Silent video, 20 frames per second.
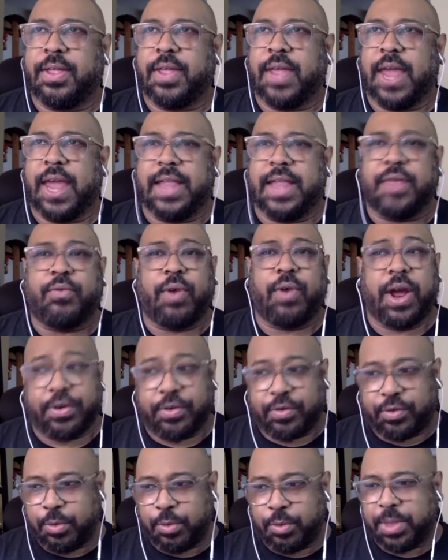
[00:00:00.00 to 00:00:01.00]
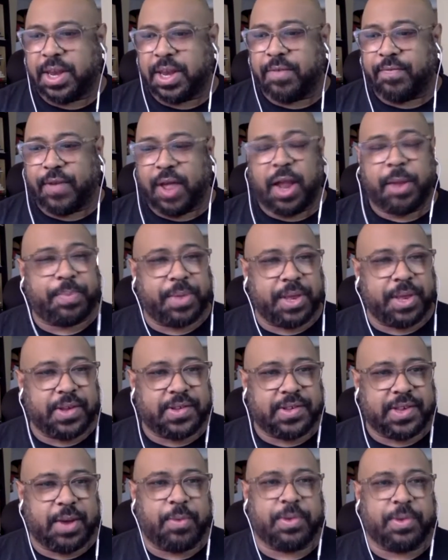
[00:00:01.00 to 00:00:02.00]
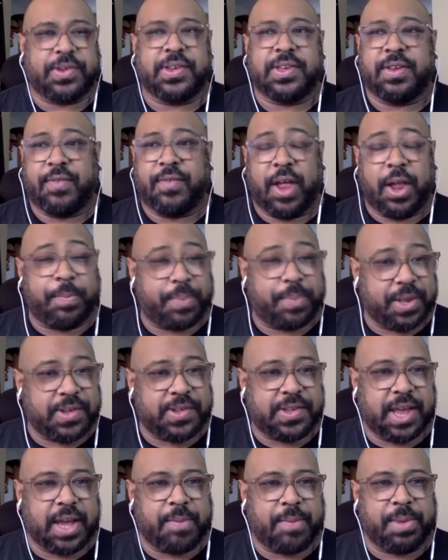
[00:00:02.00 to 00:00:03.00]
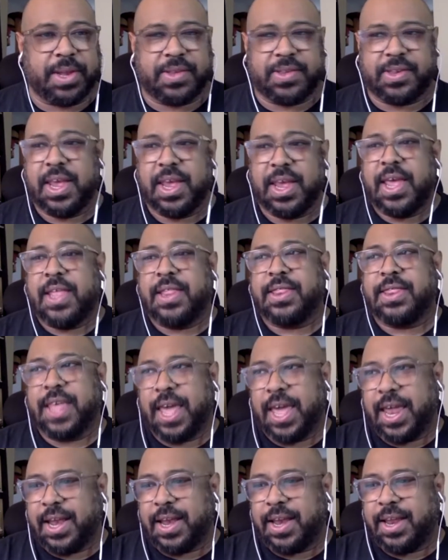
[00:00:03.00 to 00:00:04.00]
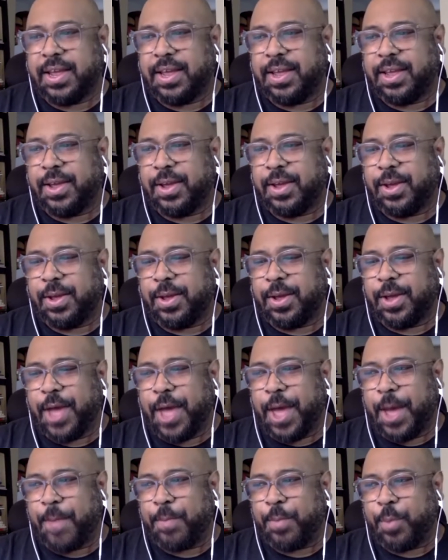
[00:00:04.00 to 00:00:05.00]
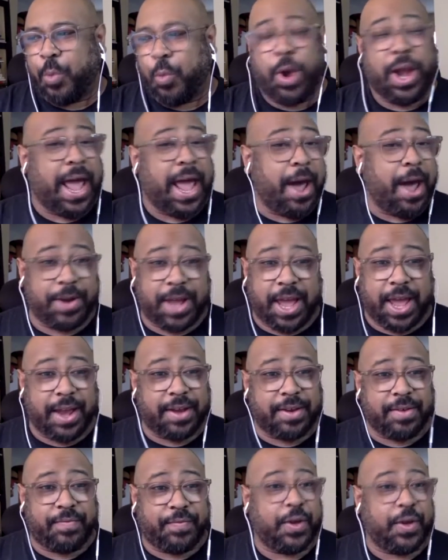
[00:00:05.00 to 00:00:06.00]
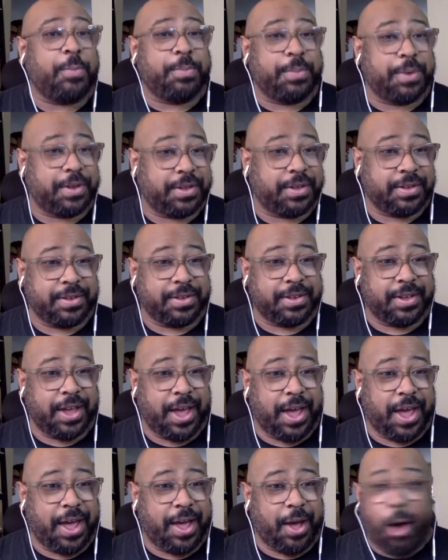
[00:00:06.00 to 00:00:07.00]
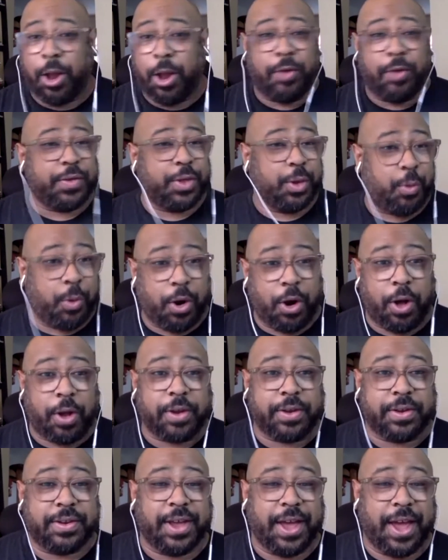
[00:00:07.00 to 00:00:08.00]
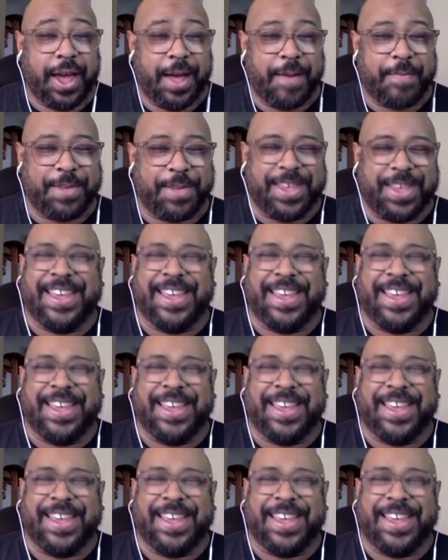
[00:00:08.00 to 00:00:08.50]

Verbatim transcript: in the writer's room, they developed these sequences, developed these segments, then um, went out and filmed uh, all over the world. Um,